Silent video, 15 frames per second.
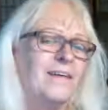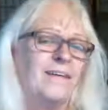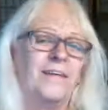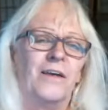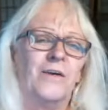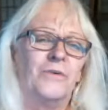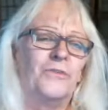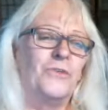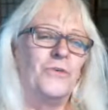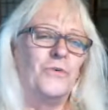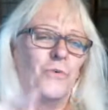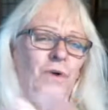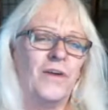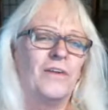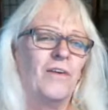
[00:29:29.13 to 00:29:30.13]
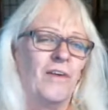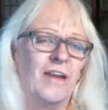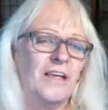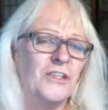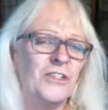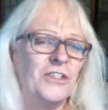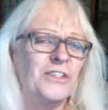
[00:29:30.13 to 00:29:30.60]
Go to
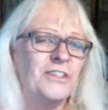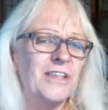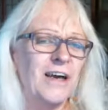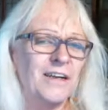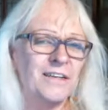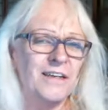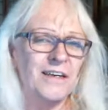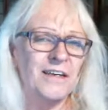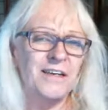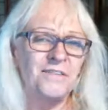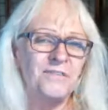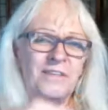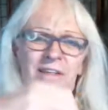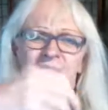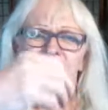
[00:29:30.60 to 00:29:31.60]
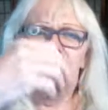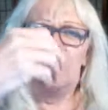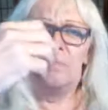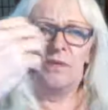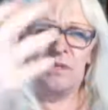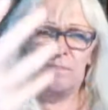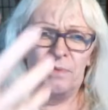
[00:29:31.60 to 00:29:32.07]
regulations.gov,
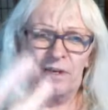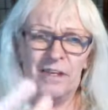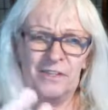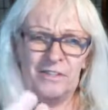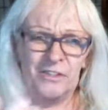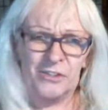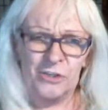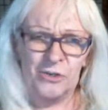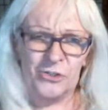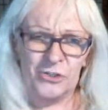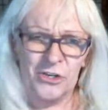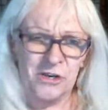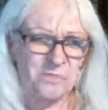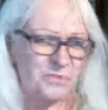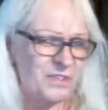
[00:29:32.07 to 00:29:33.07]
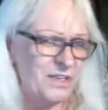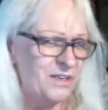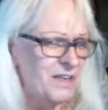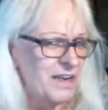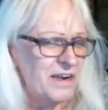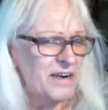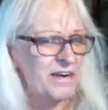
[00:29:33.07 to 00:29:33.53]
manipulate the search terms in
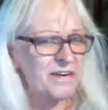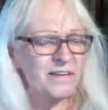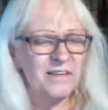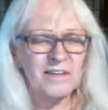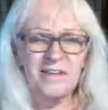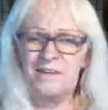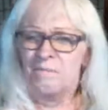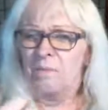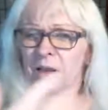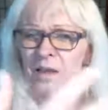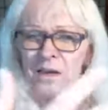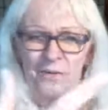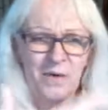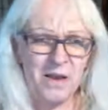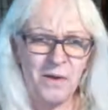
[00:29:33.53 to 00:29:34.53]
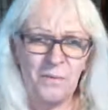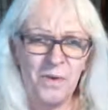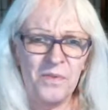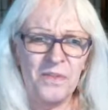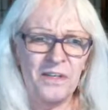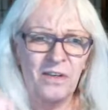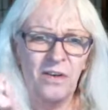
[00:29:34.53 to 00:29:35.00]
there, play around
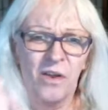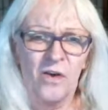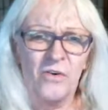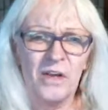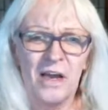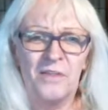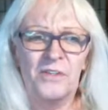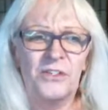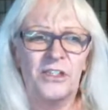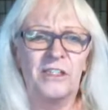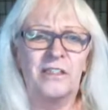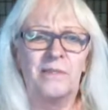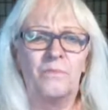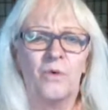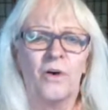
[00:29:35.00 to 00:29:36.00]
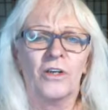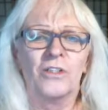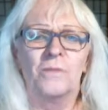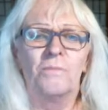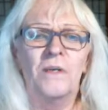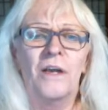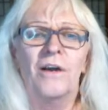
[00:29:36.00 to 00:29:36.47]
with it, learn how the system
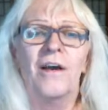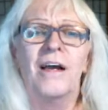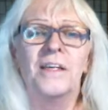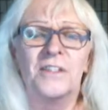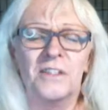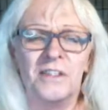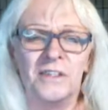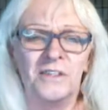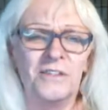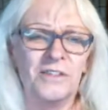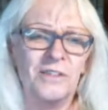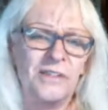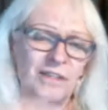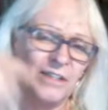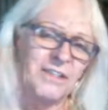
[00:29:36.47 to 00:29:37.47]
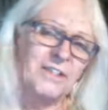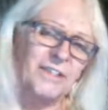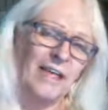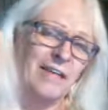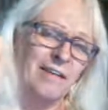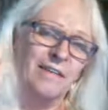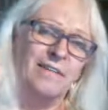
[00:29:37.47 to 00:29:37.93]
works, and be our eyes and ears.
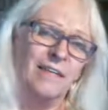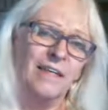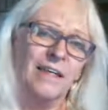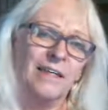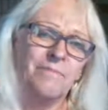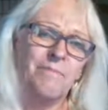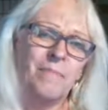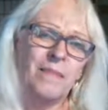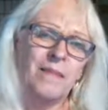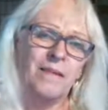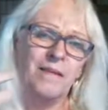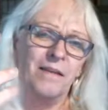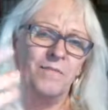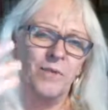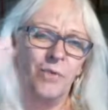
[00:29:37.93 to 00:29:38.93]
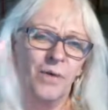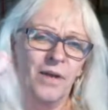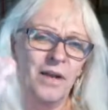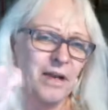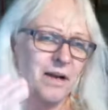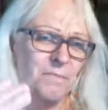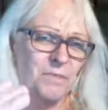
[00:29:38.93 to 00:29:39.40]
Second thing, if you want
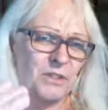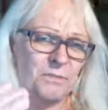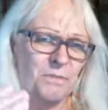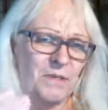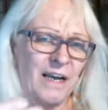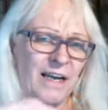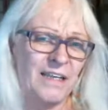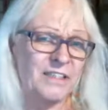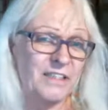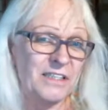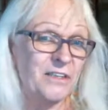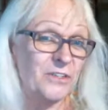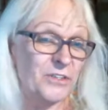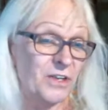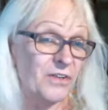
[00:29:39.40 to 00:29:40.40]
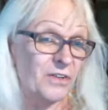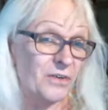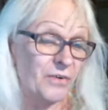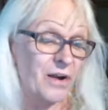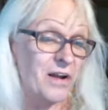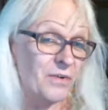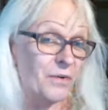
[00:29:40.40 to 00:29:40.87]
to help us be eyes and ears on the
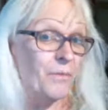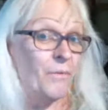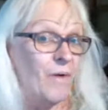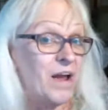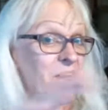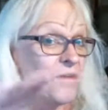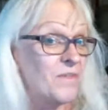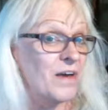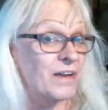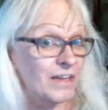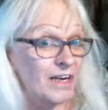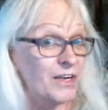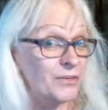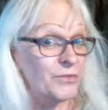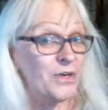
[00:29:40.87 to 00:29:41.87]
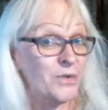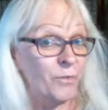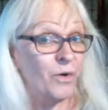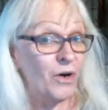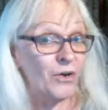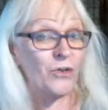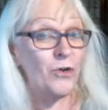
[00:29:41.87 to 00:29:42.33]
ground around the country,
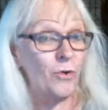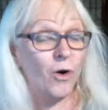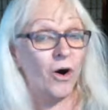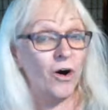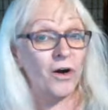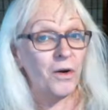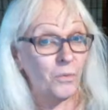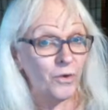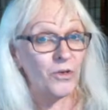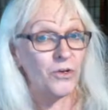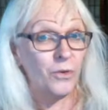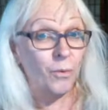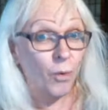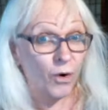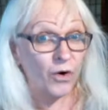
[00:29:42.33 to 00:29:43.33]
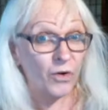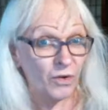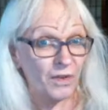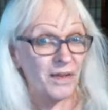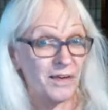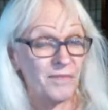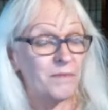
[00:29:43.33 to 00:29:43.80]
where you are, where you work,
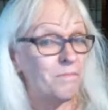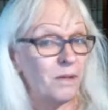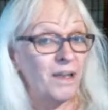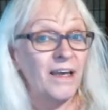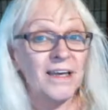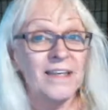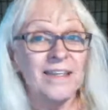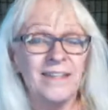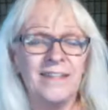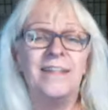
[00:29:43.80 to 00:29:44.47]
live, and play,